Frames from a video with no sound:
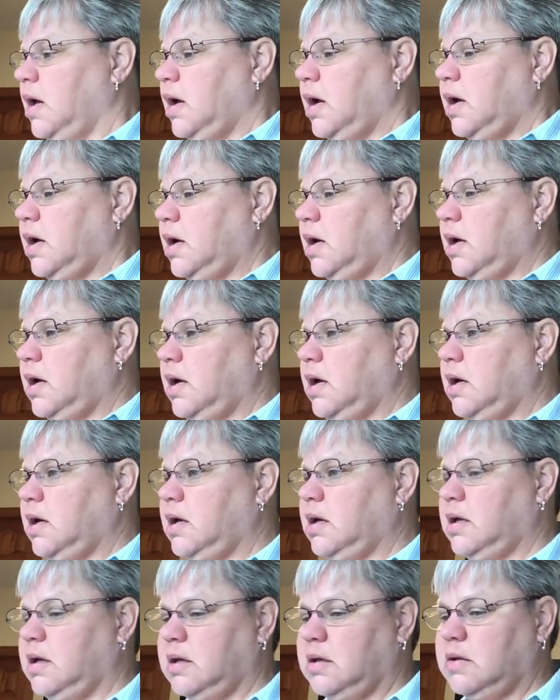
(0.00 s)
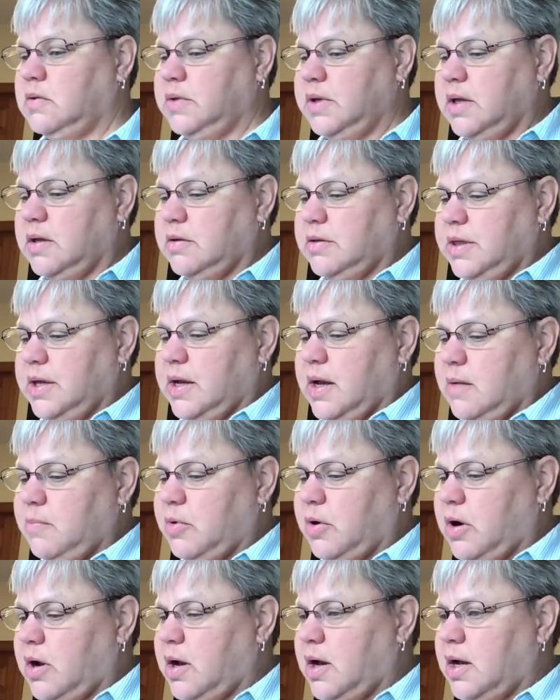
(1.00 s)
The other thing I
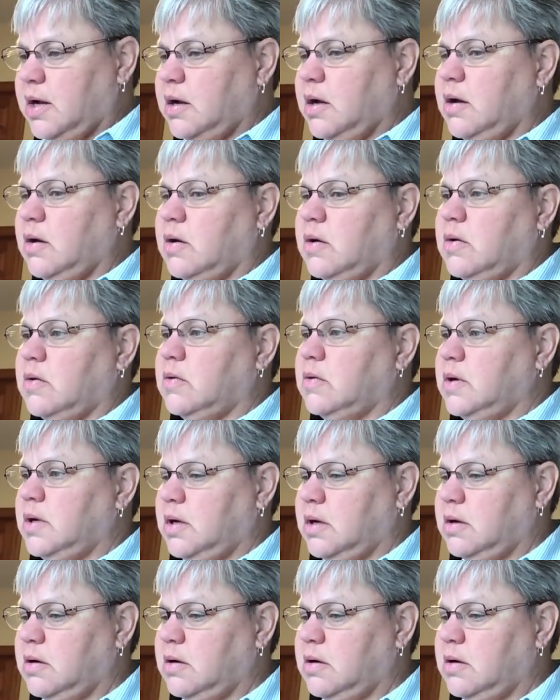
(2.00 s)
brought, oh,